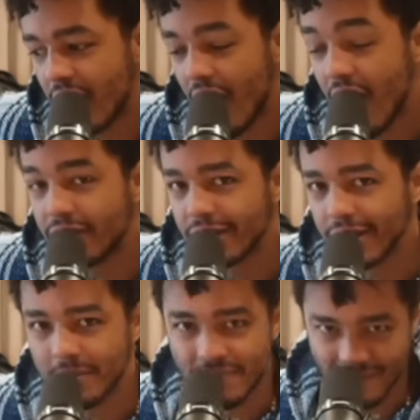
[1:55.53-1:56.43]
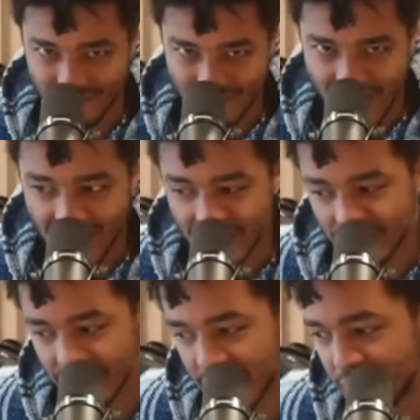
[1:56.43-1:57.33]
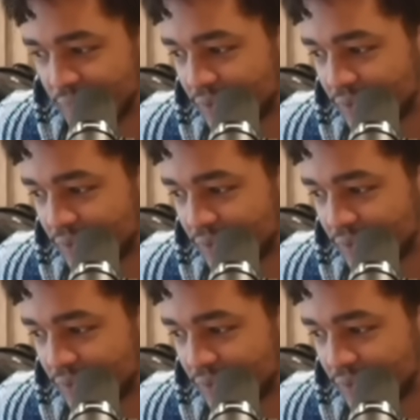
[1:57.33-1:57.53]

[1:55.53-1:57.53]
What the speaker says: often negatively.